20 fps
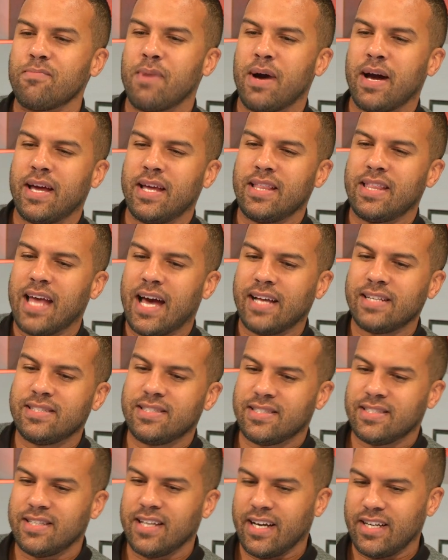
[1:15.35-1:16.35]
My
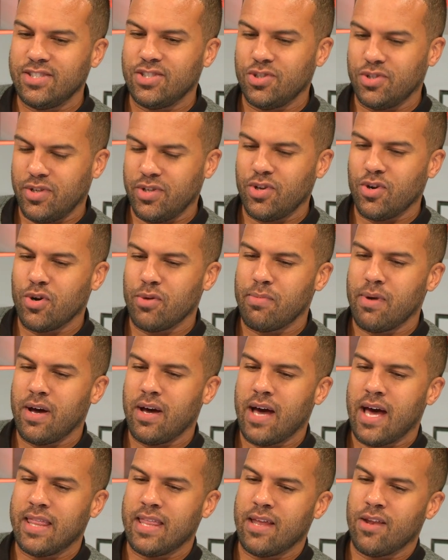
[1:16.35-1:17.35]
dad's Nigerian
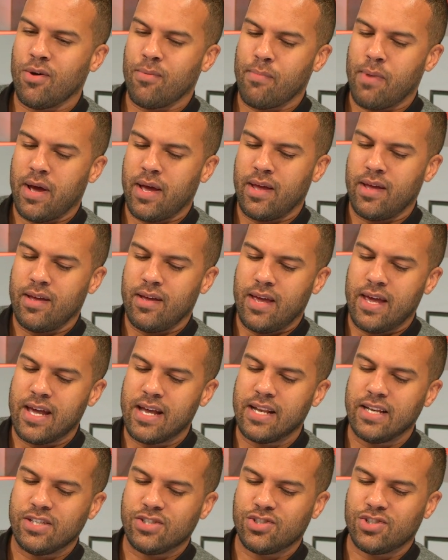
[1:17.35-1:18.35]
Yoruba, and then on my
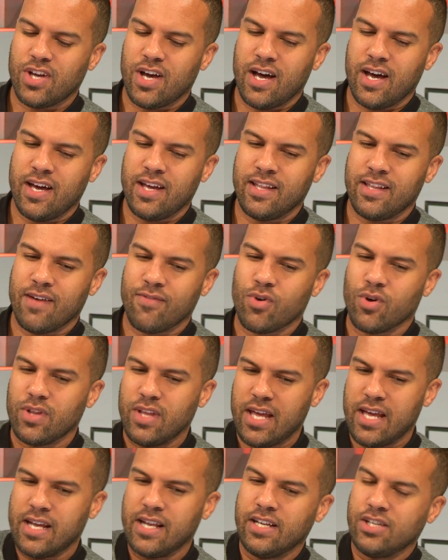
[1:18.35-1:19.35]
English side, I've
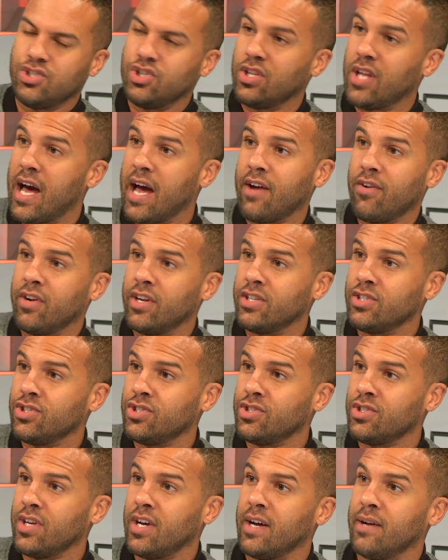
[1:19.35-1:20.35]
got English and
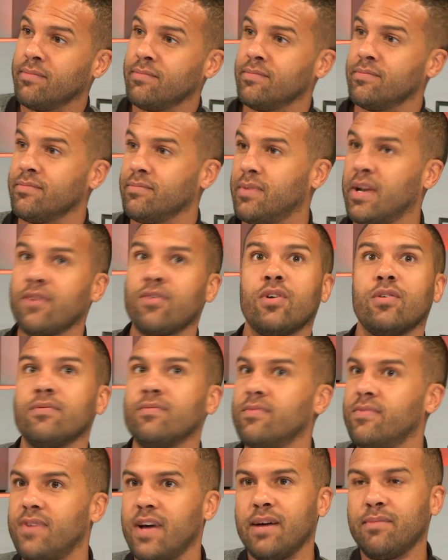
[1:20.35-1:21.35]
Irish. Um, but I've got
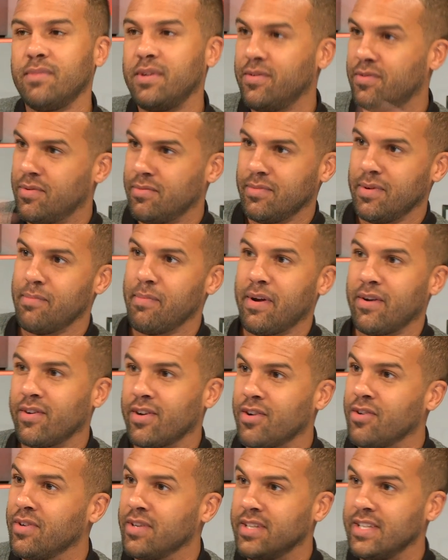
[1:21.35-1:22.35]
family from
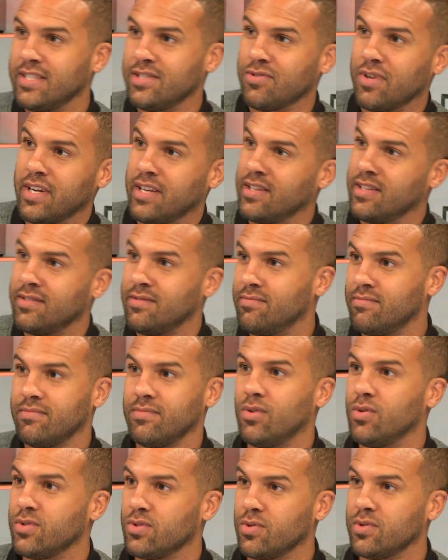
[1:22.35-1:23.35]
America and Israel and
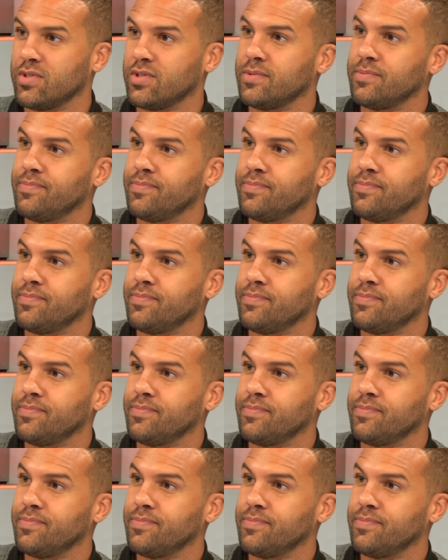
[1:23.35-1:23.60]
all sorts.